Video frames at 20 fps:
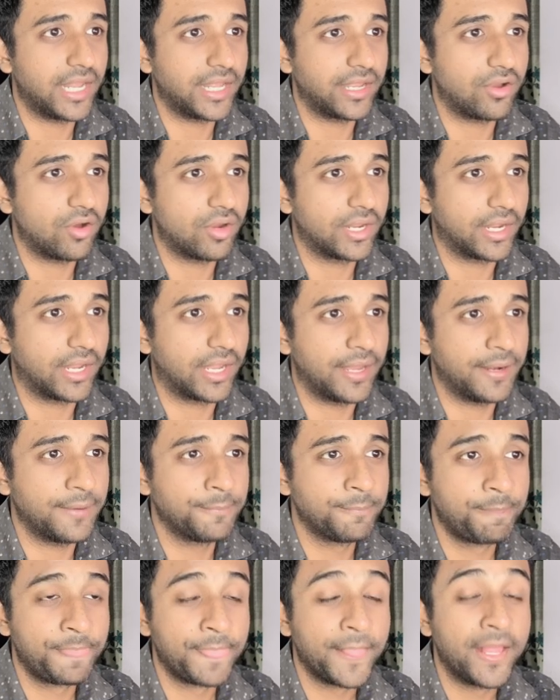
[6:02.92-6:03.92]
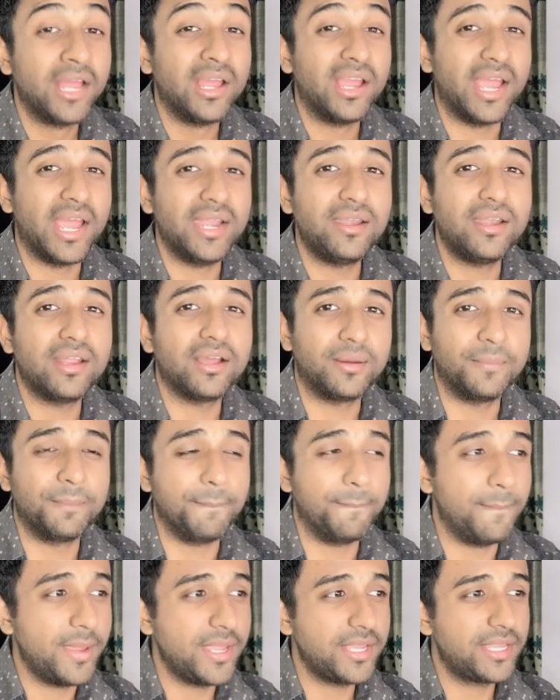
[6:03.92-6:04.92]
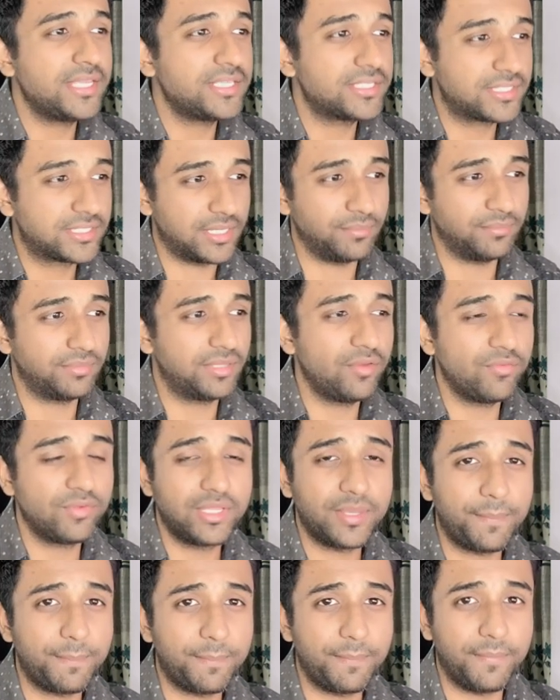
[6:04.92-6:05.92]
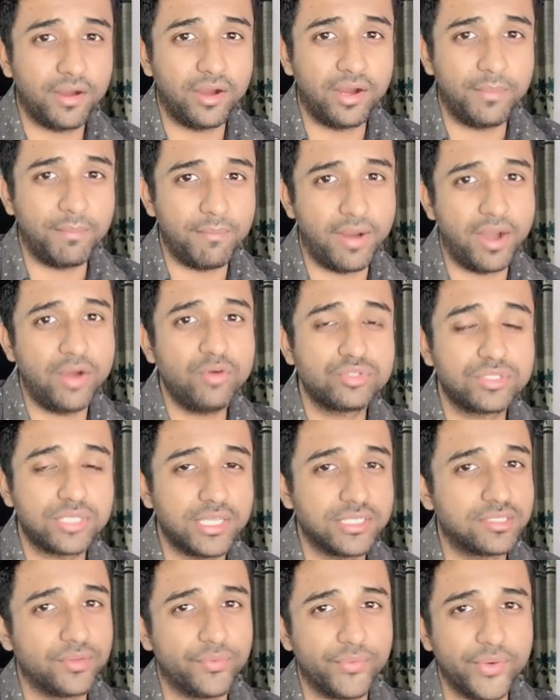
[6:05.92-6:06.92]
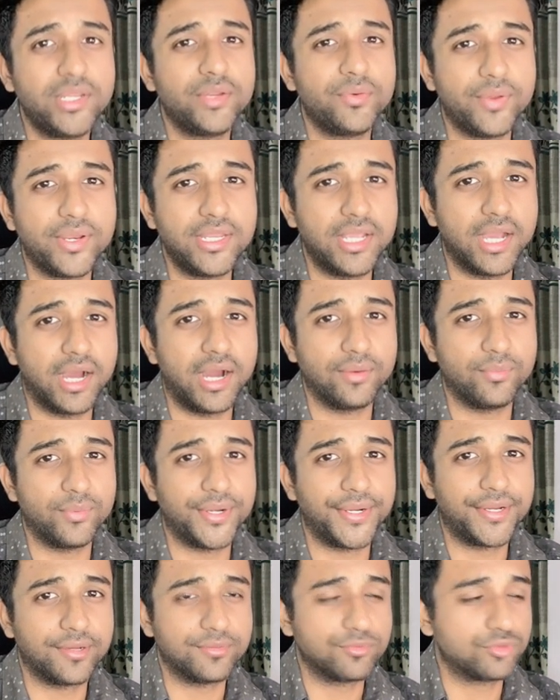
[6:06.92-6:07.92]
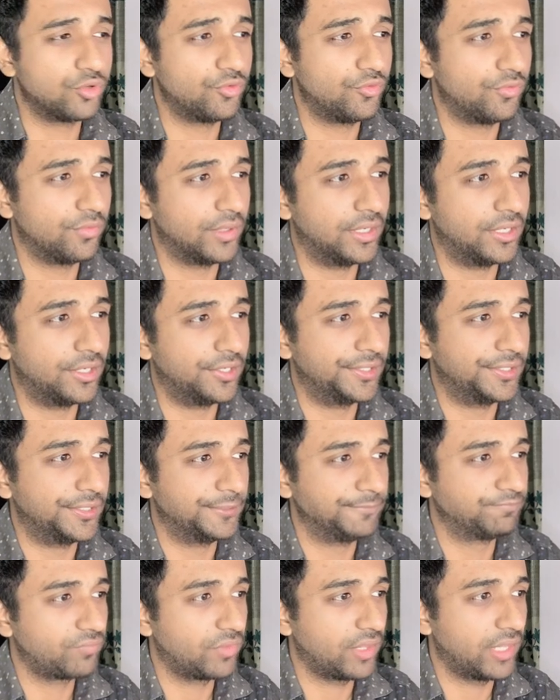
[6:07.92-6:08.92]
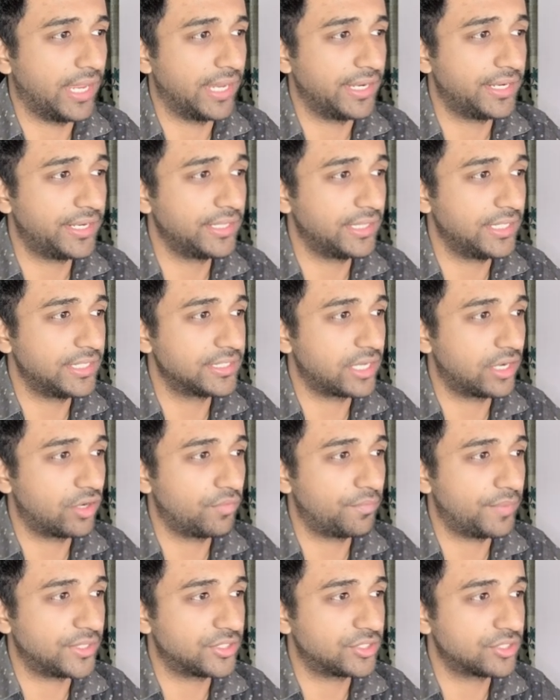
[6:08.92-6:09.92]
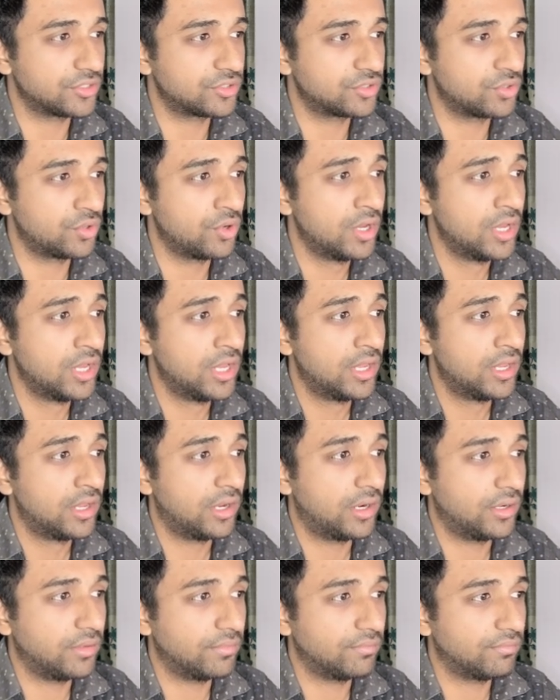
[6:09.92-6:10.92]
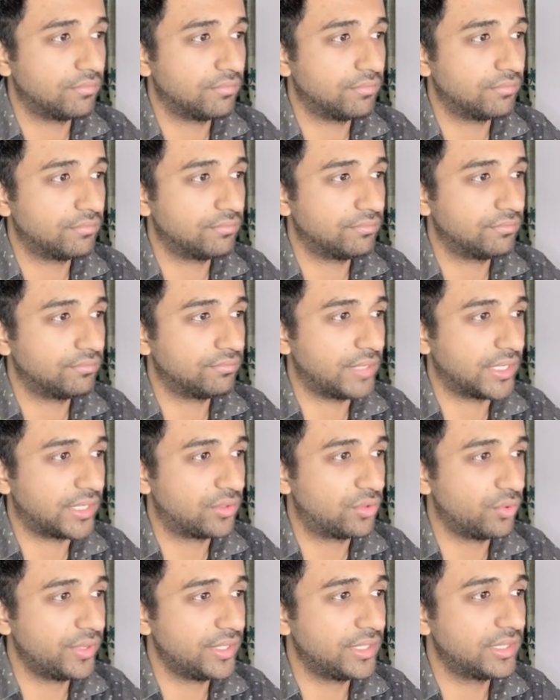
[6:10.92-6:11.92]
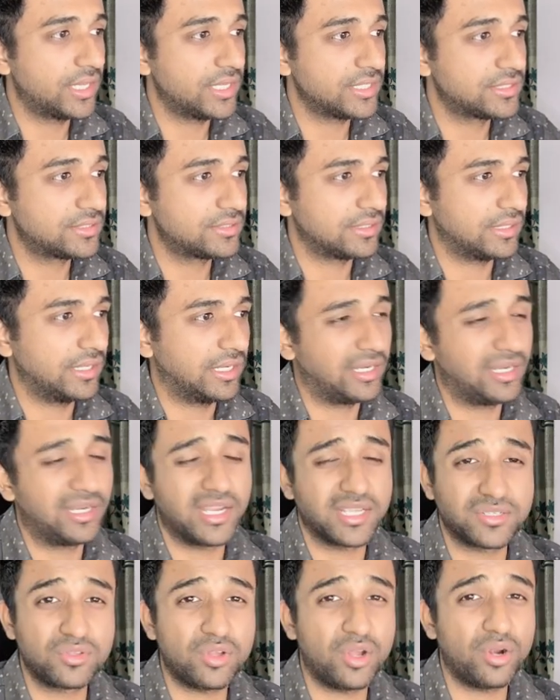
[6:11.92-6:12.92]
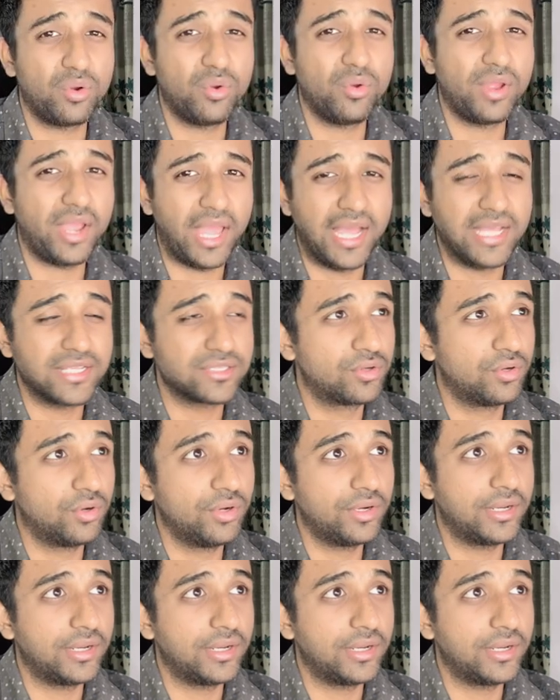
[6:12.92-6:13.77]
icon again. And making something with a mouse is really hard when it comes to editing these kind of pictures. So like doing this, it does not look as good.